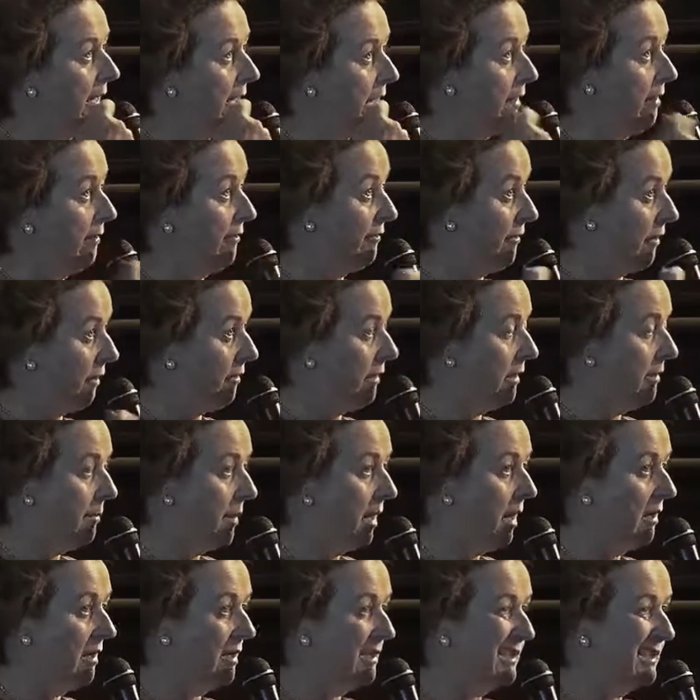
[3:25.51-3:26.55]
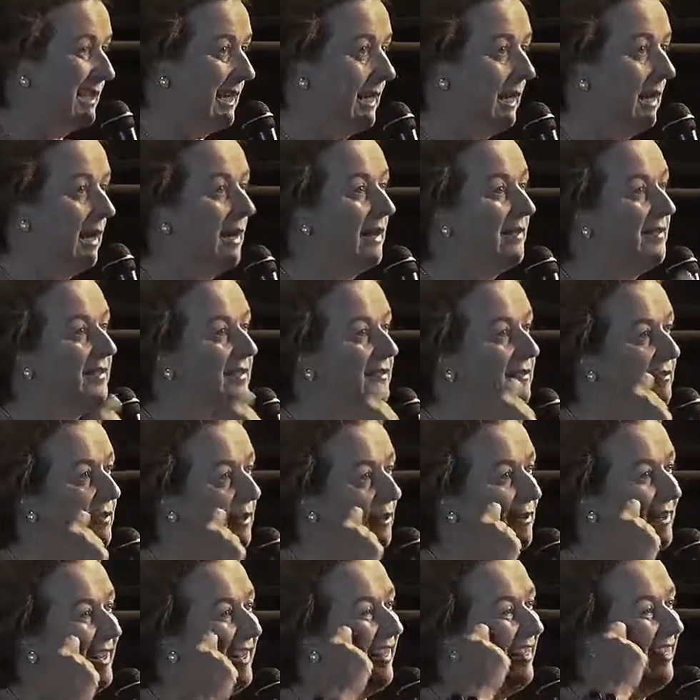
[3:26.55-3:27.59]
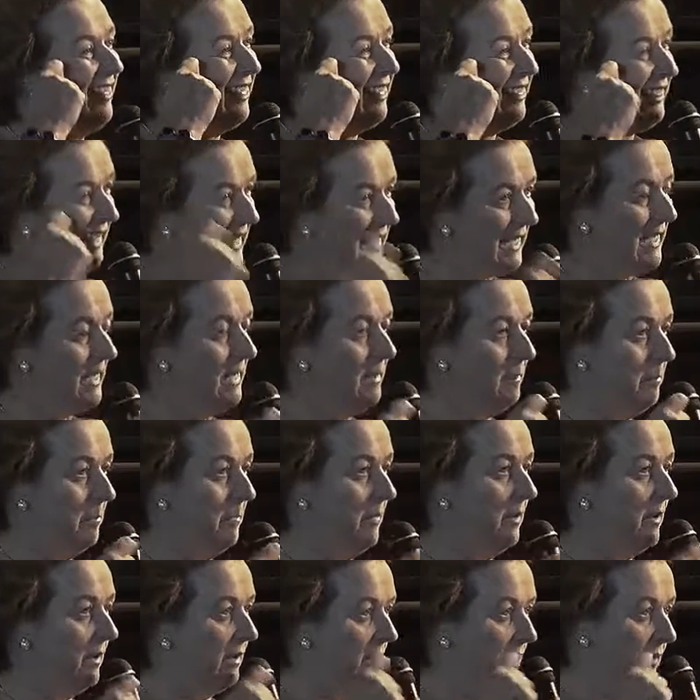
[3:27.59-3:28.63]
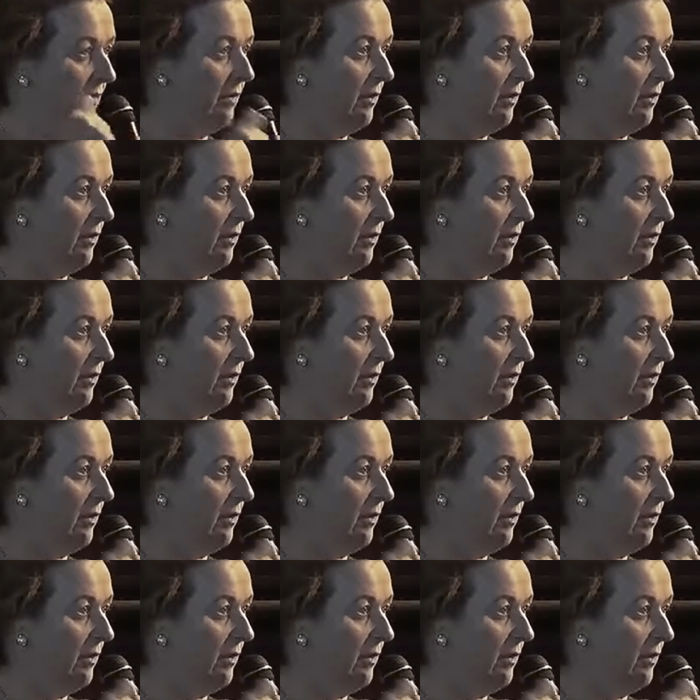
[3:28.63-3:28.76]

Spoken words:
in our foreign policy on the very theme,